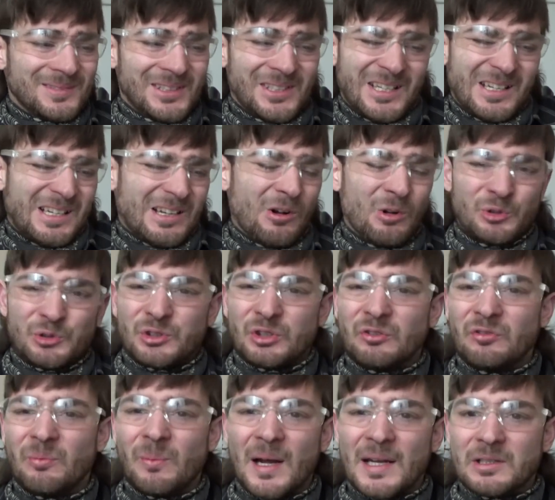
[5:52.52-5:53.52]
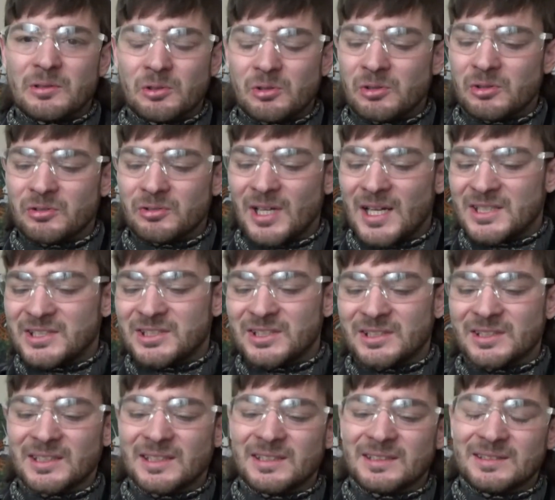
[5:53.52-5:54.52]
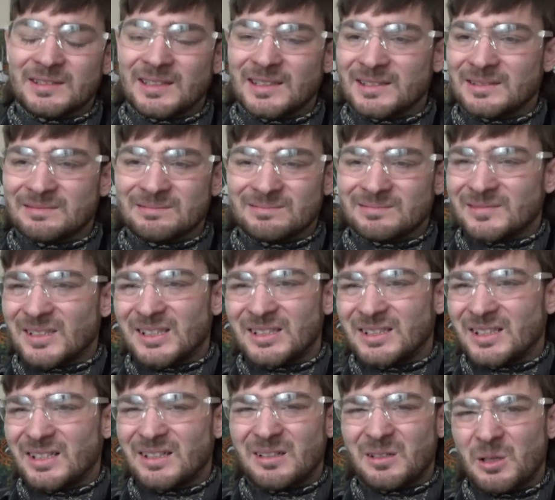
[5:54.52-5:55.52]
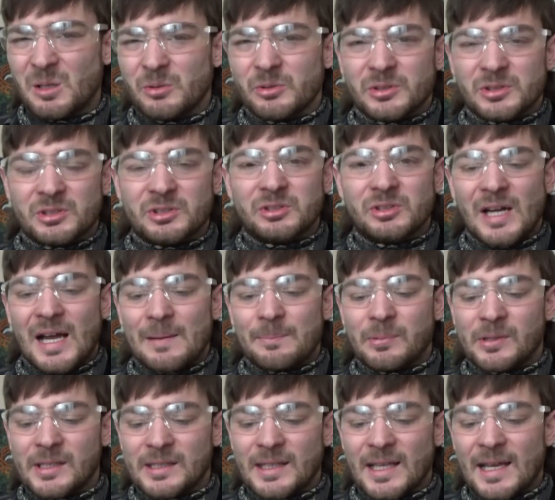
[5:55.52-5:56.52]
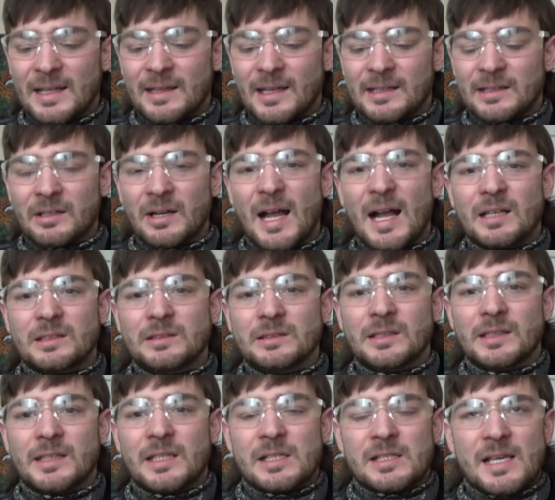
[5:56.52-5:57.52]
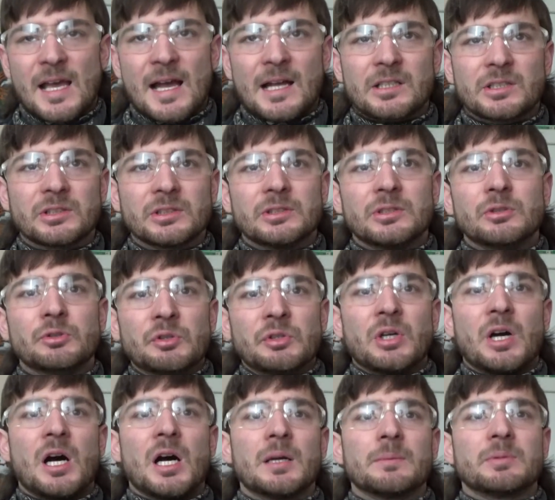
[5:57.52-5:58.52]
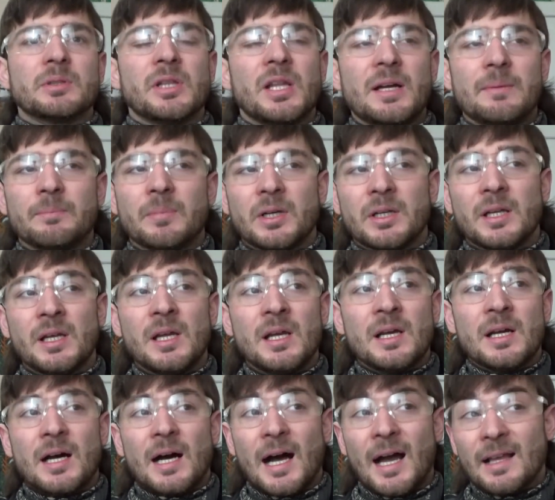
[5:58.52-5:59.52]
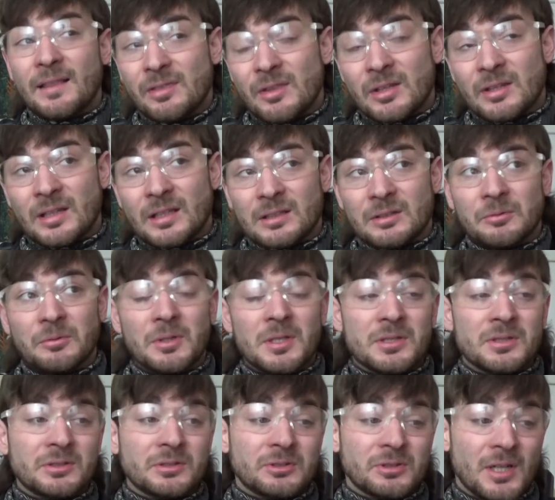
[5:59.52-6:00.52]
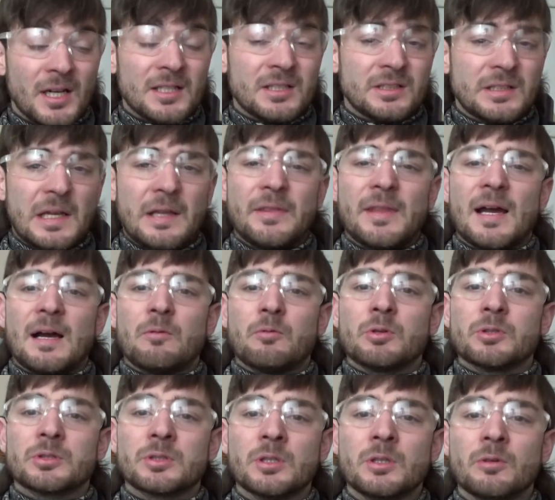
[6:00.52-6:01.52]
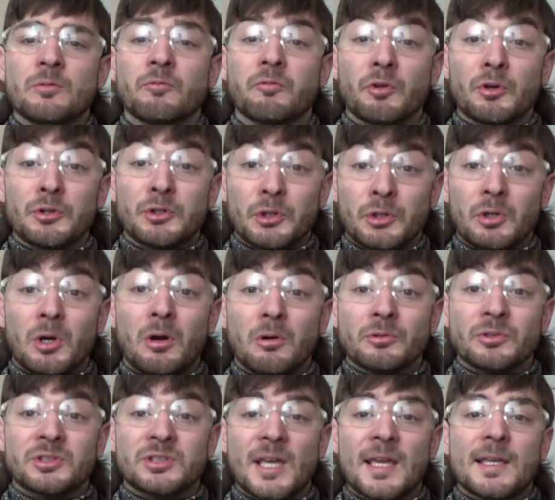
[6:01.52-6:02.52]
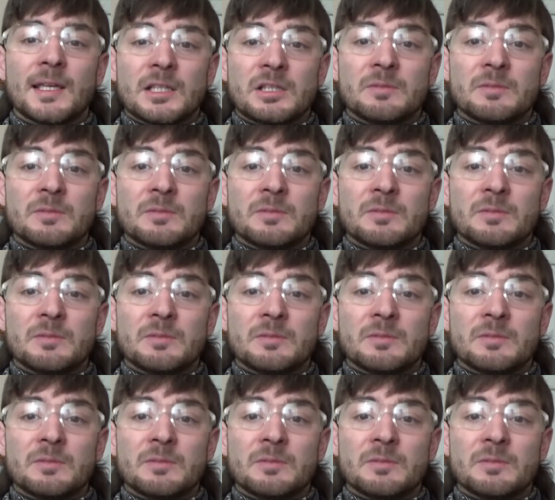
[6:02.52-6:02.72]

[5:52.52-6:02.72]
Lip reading: culture of microaggression and all this crap like that. Like, they're acting like it's actually doing harm to them, but I think that the reason Christ said that was for your own sake. It's